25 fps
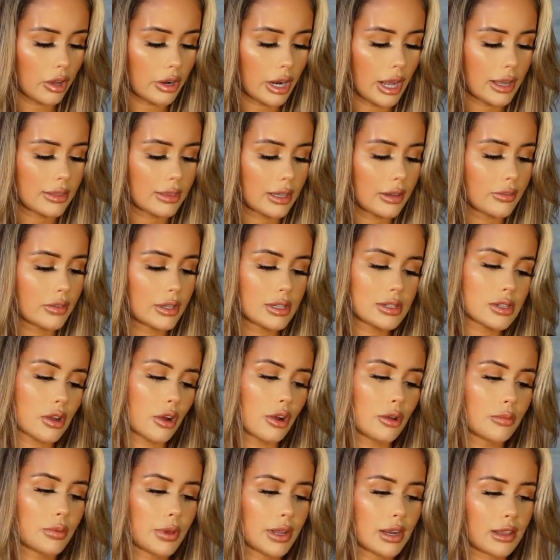I'd leave this
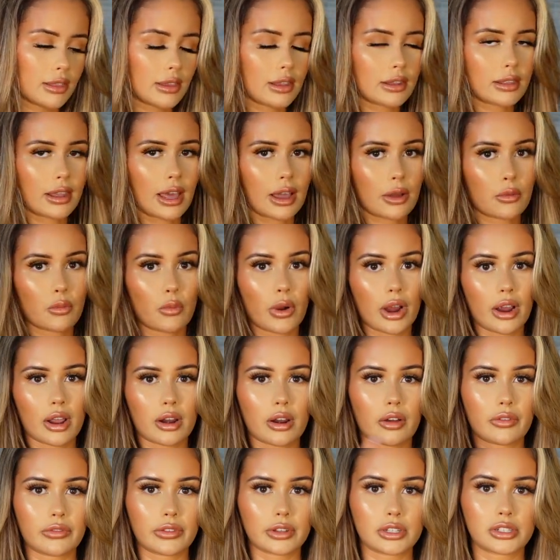open and then like wear
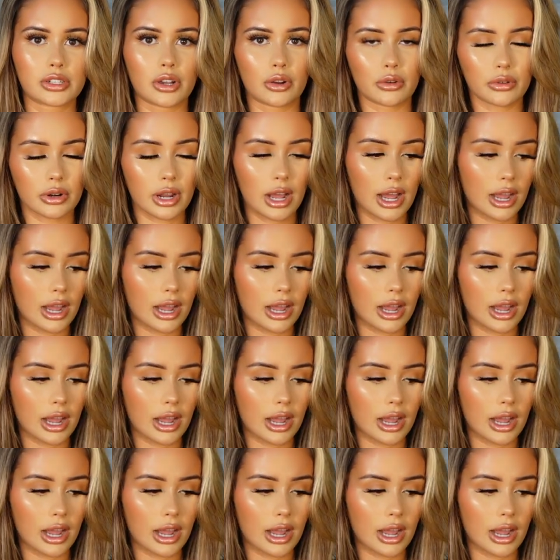it off the shoulder.